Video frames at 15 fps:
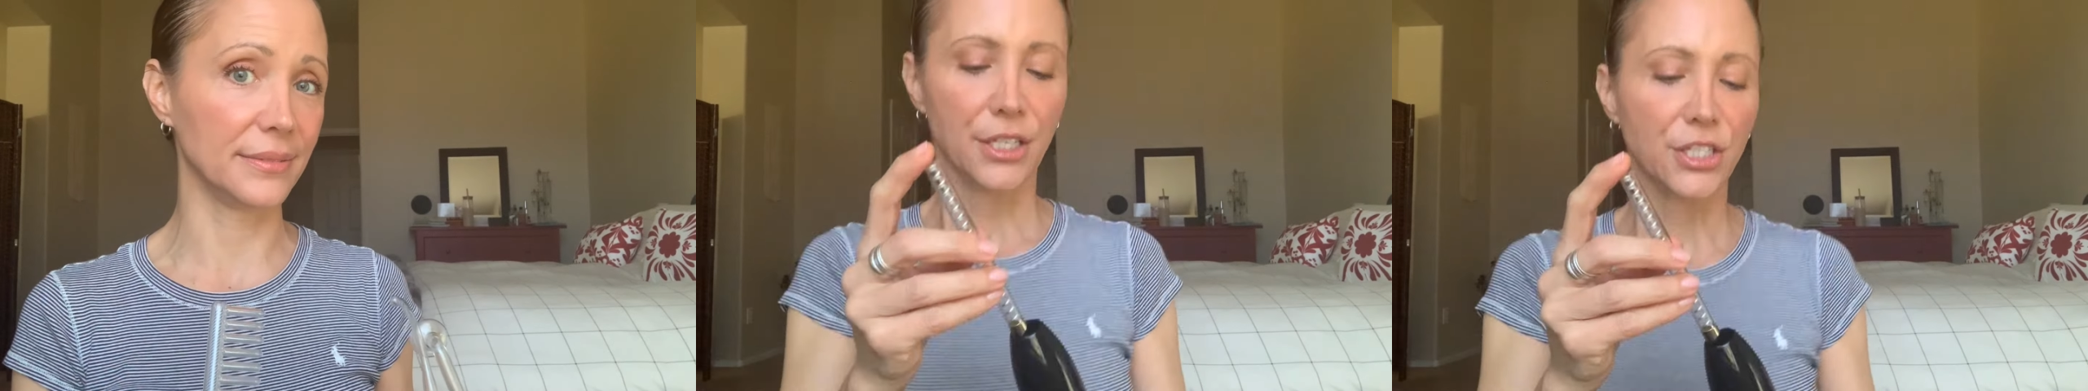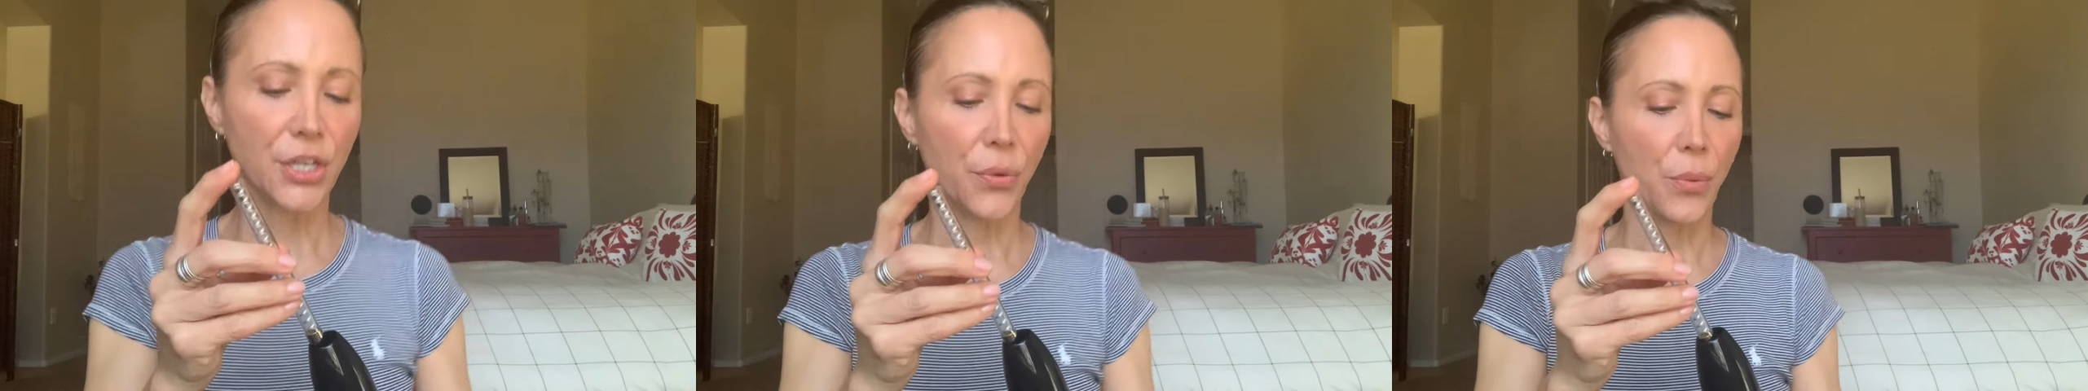
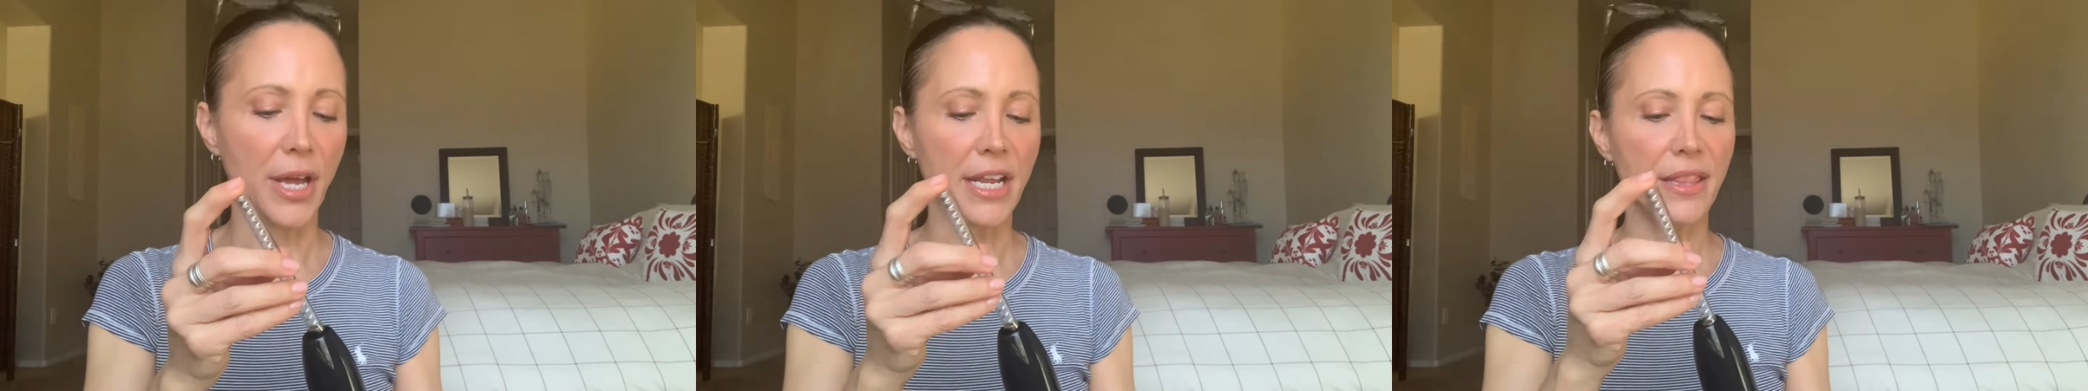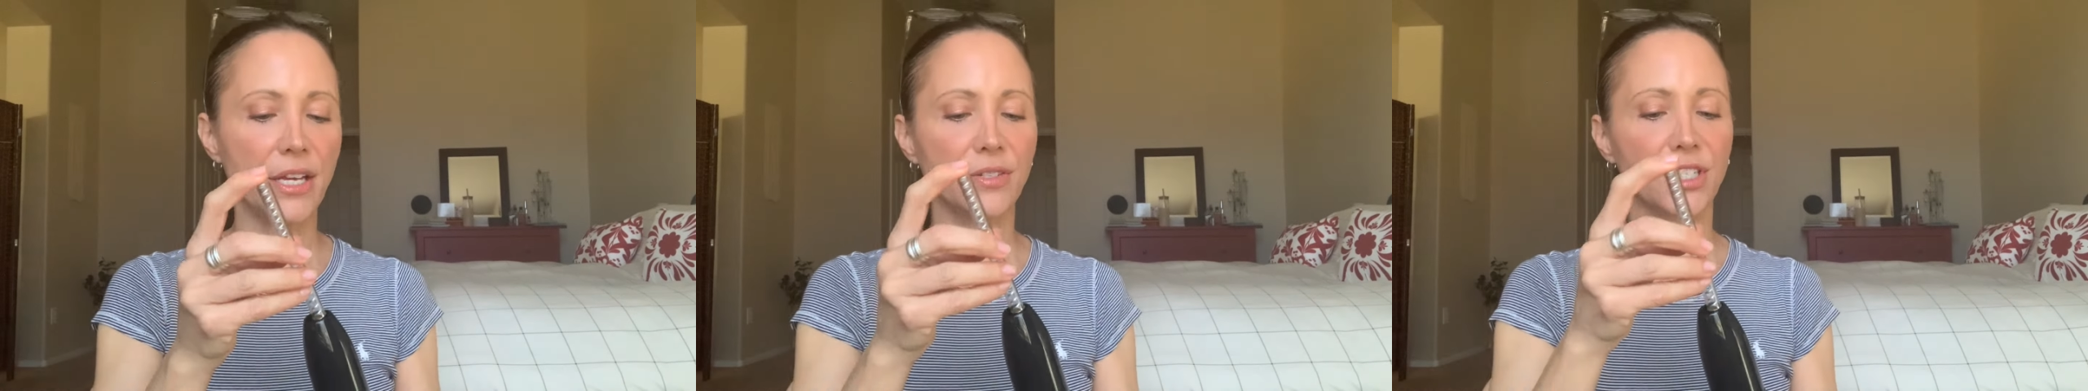So one
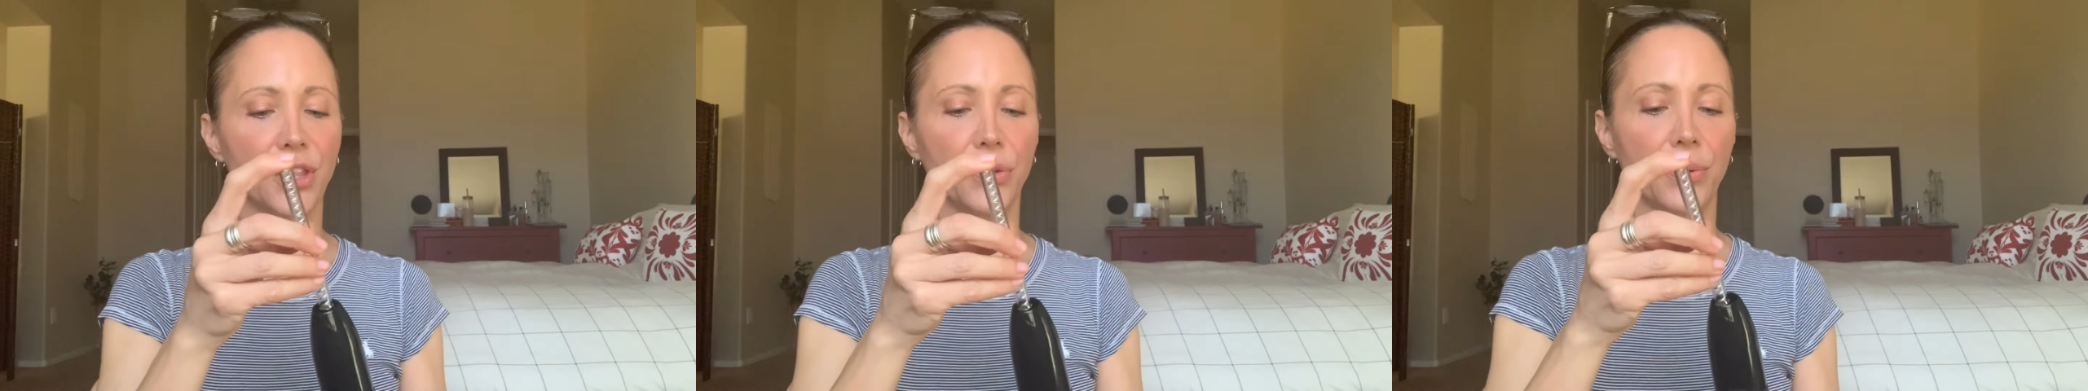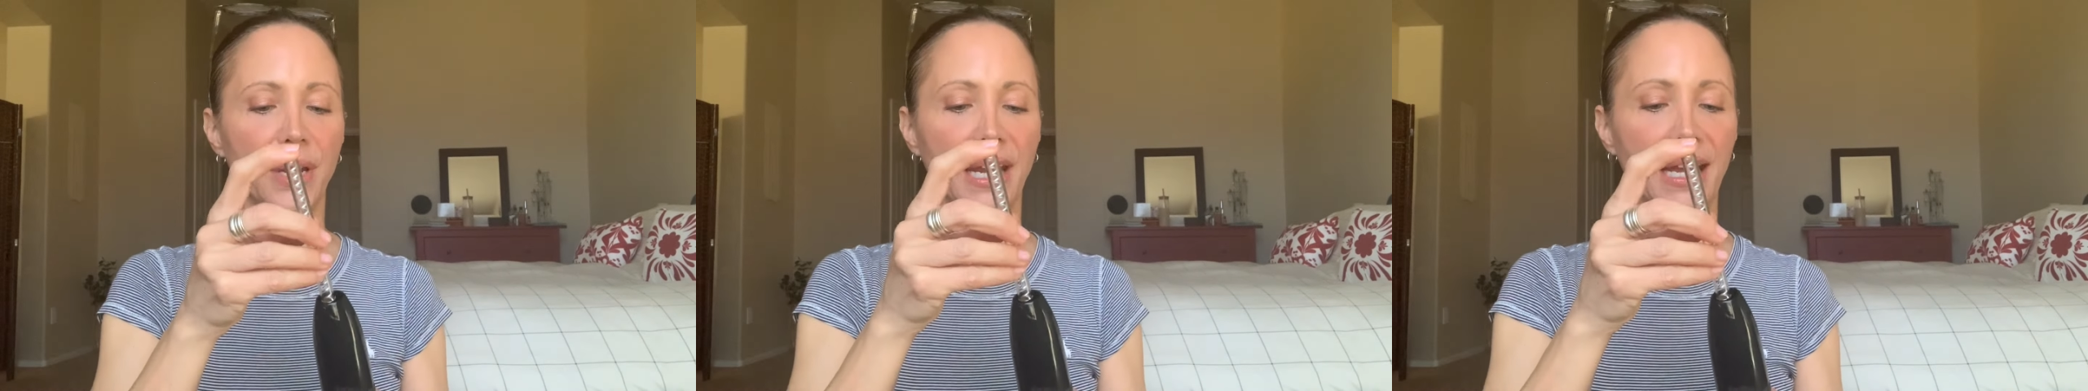of those
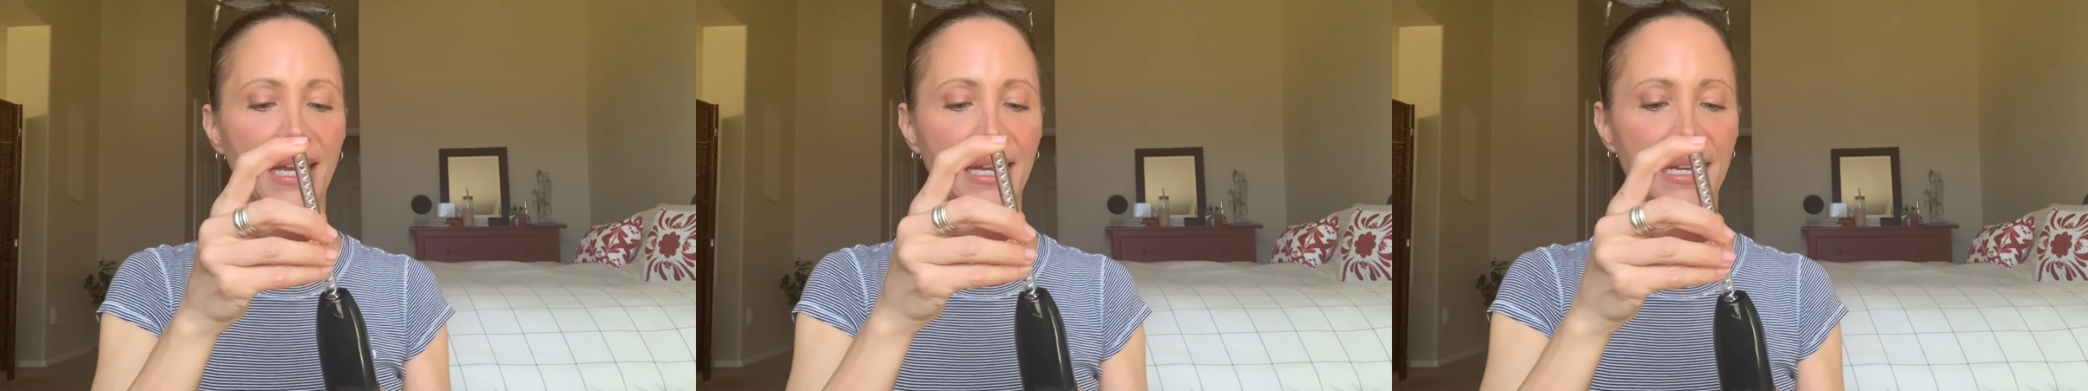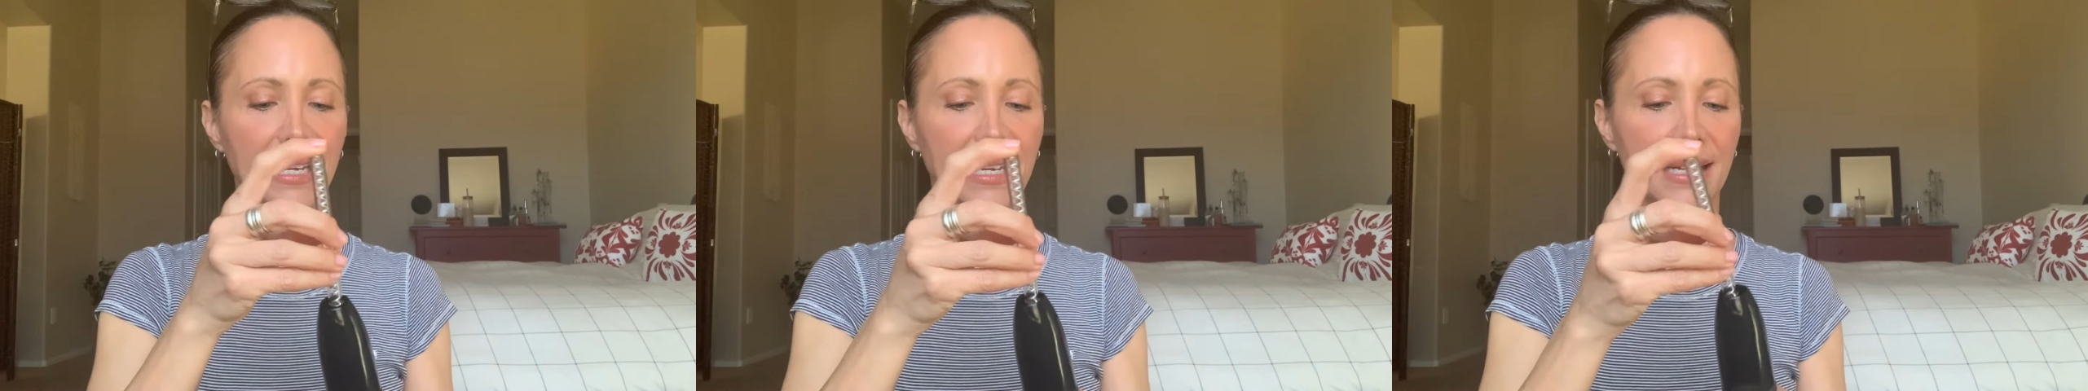
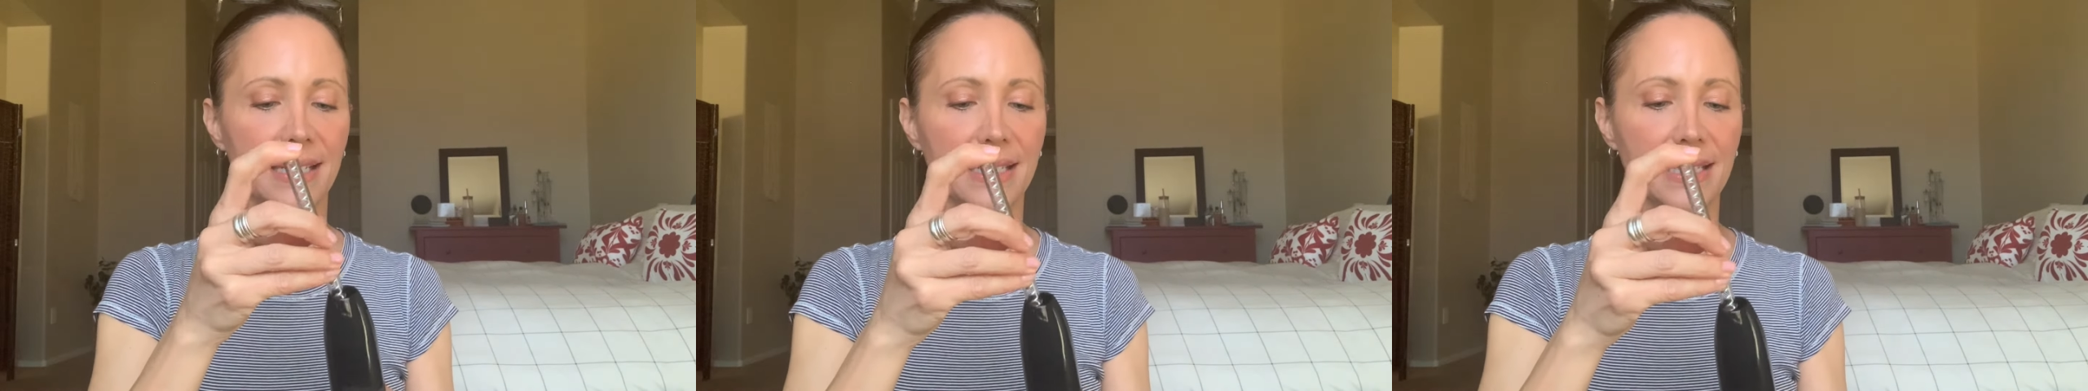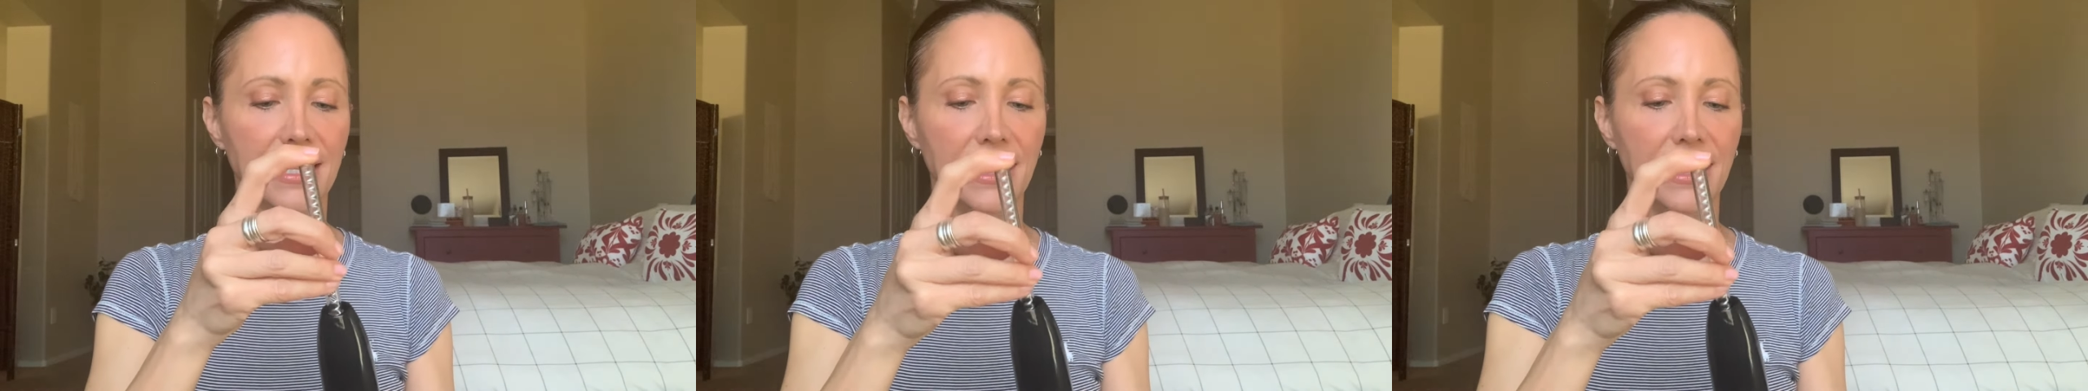three is